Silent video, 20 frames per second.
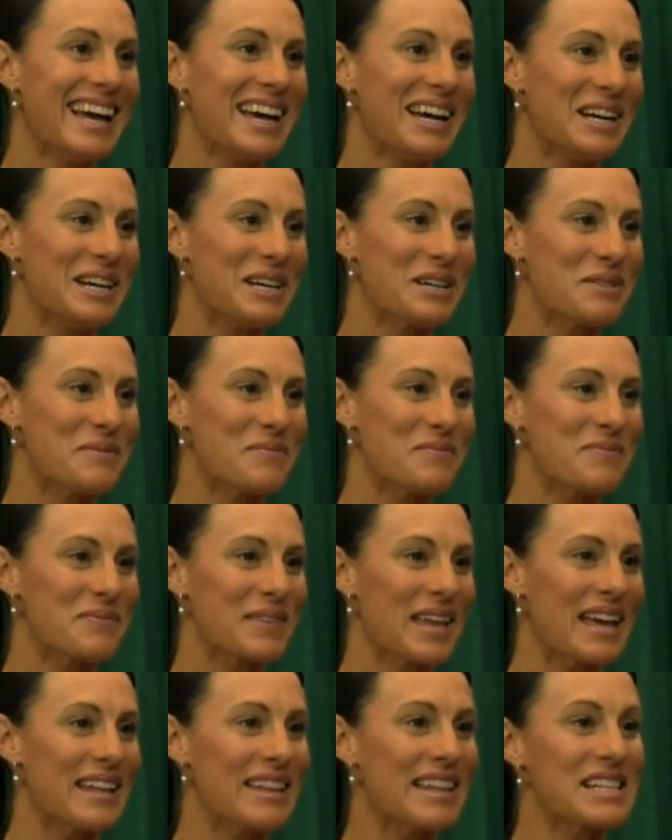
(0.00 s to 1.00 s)
And
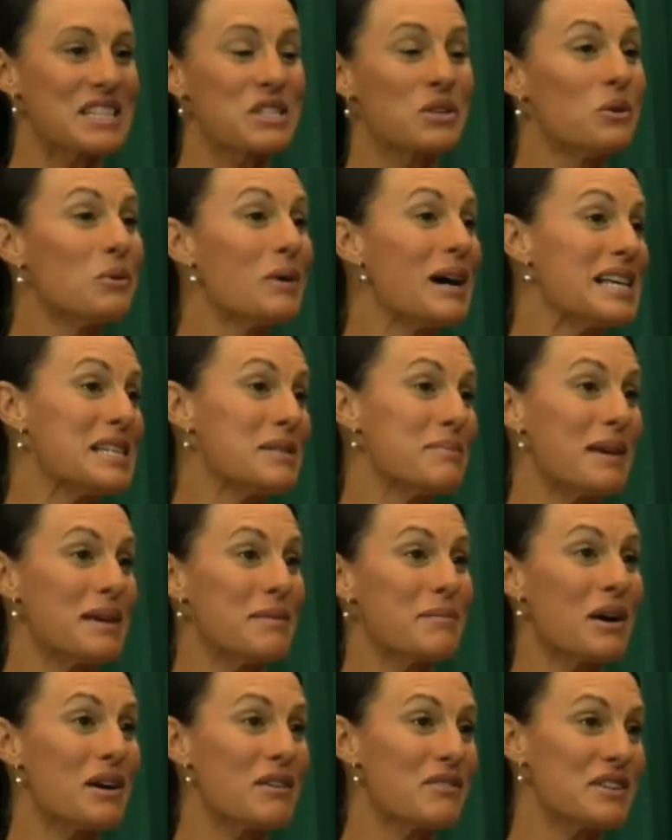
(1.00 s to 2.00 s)
that's always
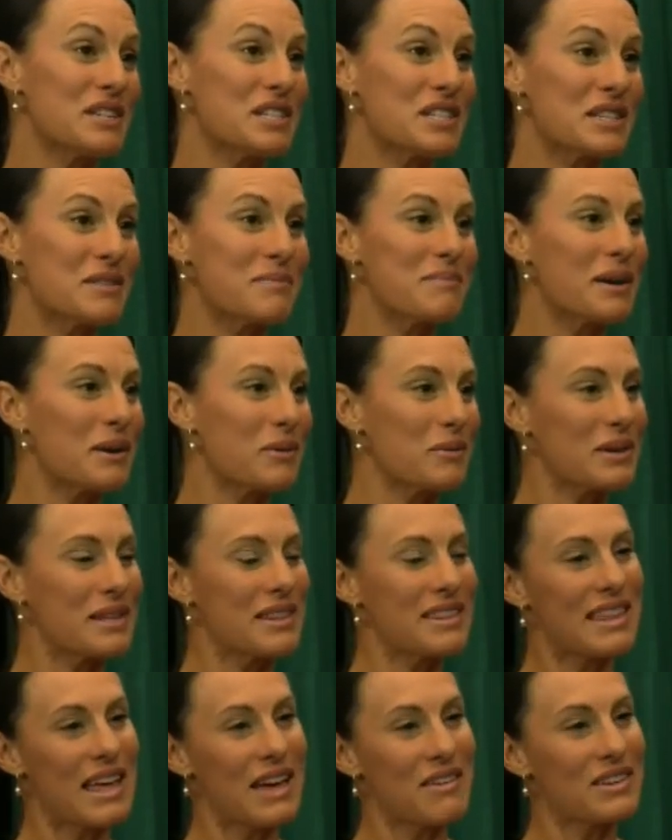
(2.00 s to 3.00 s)
been my vision, but
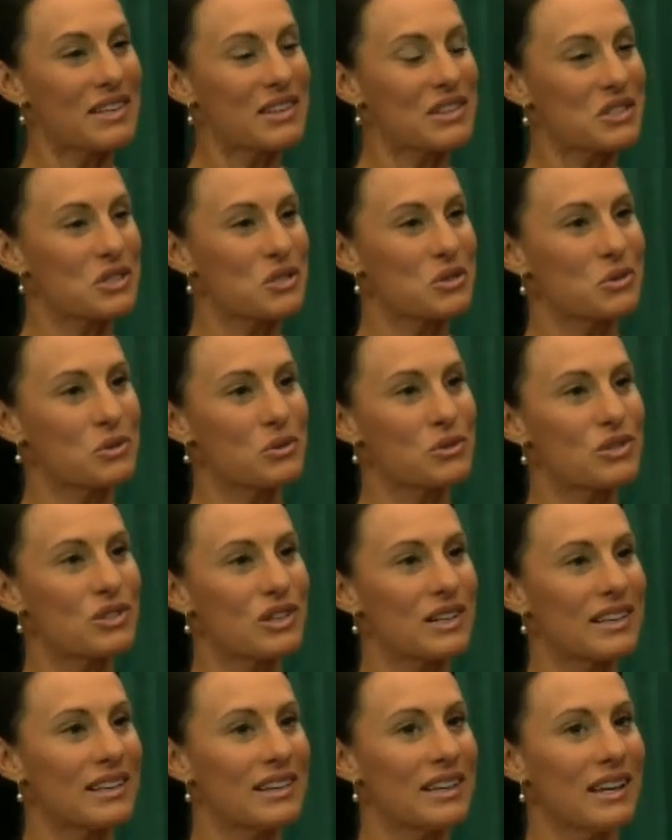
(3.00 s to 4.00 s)
with having the
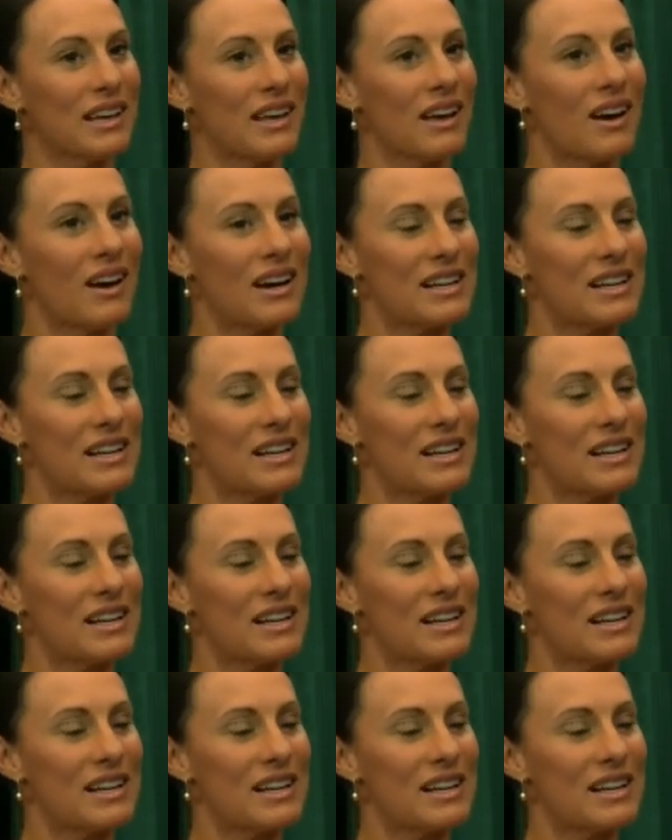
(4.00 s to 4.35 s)
children, I